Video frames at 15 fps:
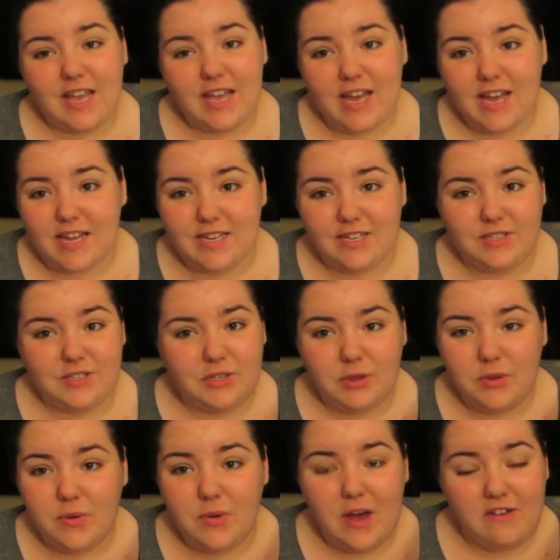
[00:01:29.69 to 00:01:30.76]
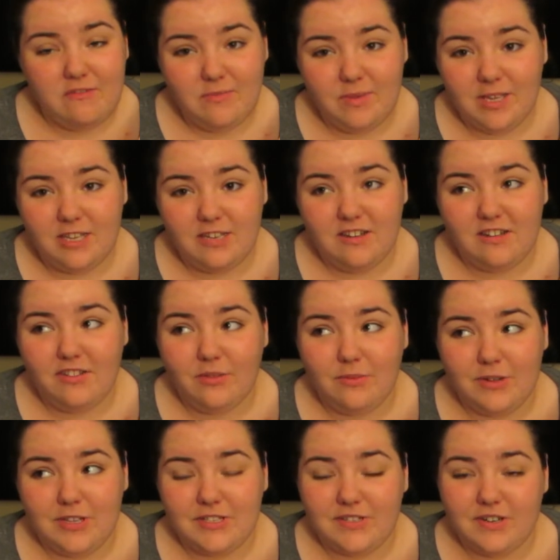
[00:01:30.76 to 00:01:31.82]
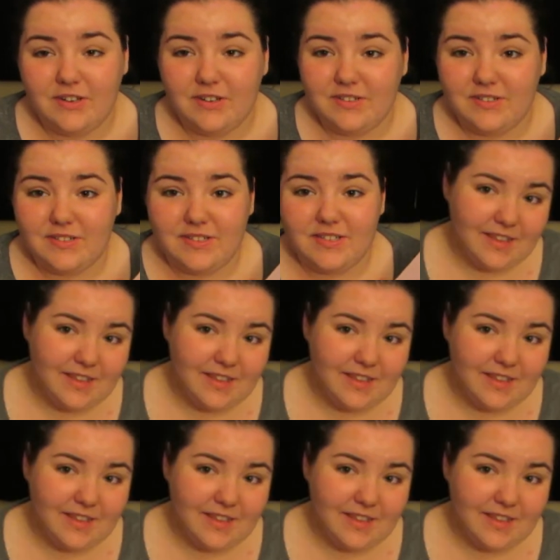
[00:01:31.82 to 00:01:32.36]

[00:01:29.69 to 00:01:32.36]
and 2 have been 3 stars.